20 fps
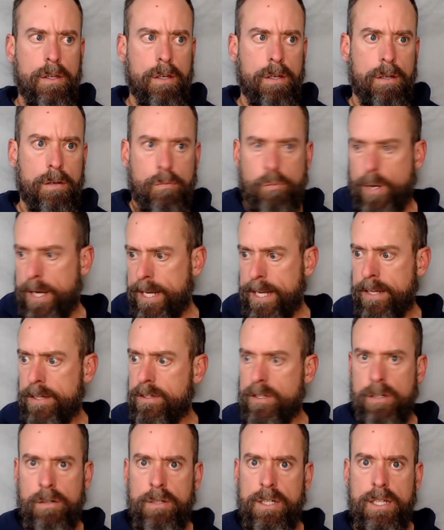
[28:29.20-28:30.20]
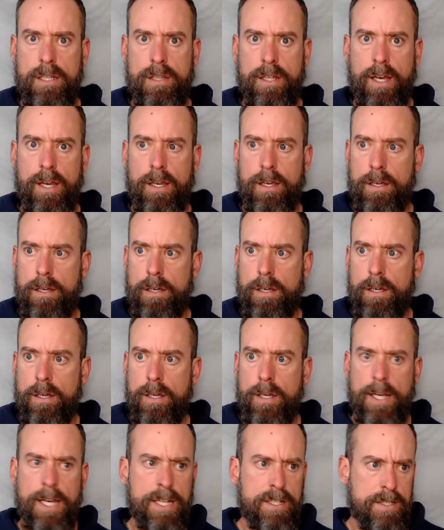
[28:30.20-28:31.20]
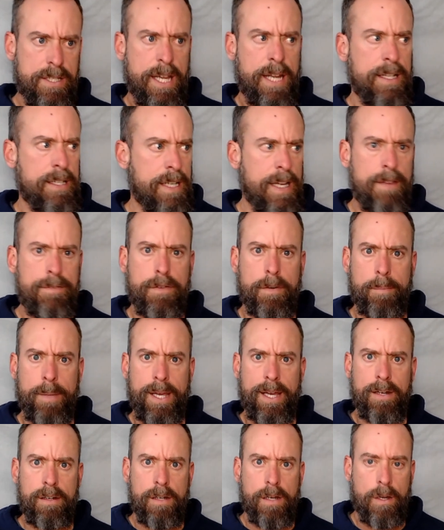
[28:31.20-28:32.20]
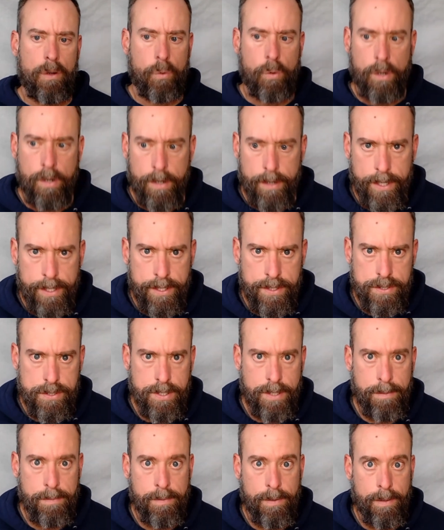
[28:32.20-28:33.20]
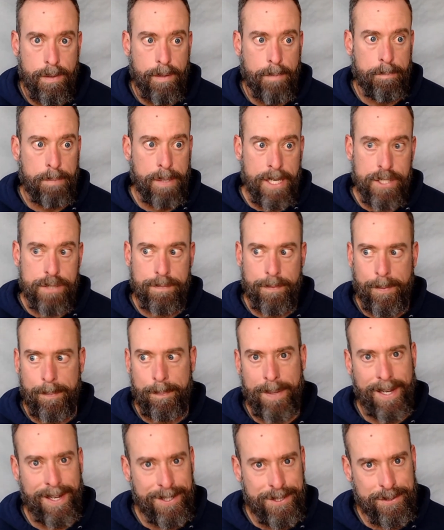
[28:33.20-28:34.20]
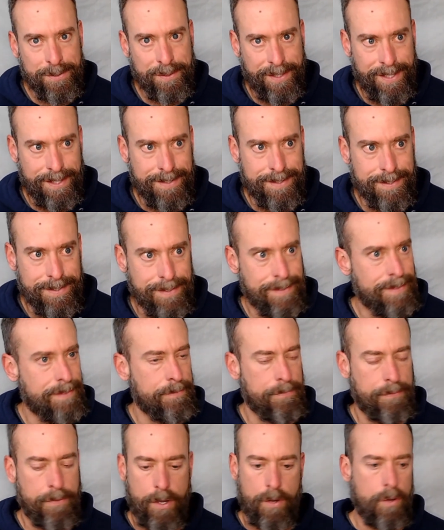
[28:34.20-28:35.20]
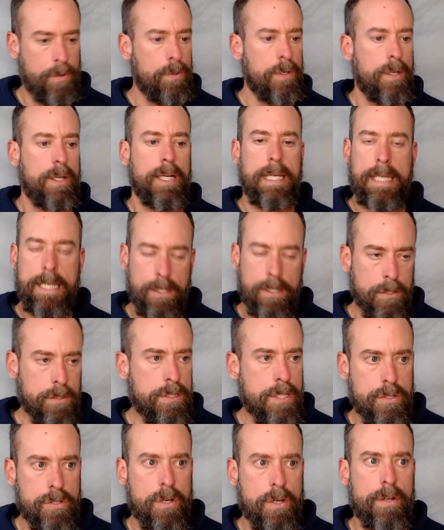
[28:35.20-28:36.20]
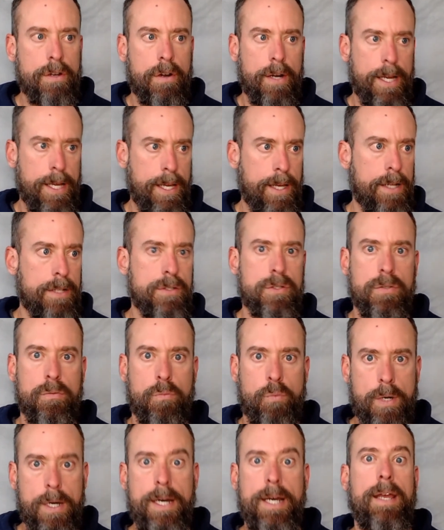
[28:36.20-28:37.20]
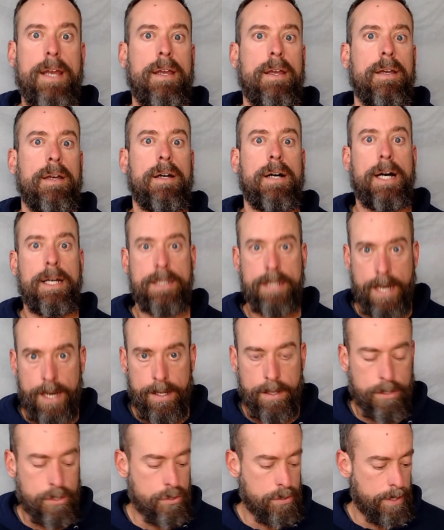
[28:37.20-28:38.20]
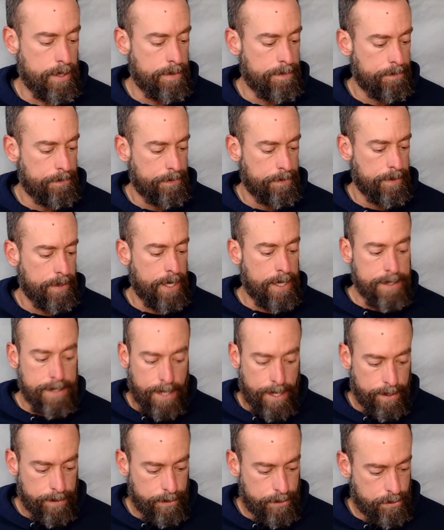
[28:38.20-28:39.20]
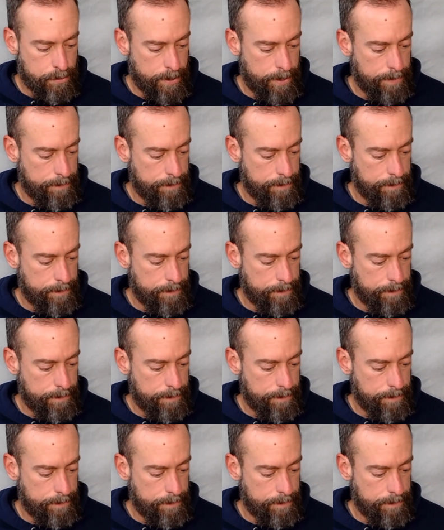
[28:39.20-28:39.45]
We didn't do anything. It's Antifa, man. We're innocent, peaceful patriots. No, guilt is on our hands. Why? Idolatry. Idolatry.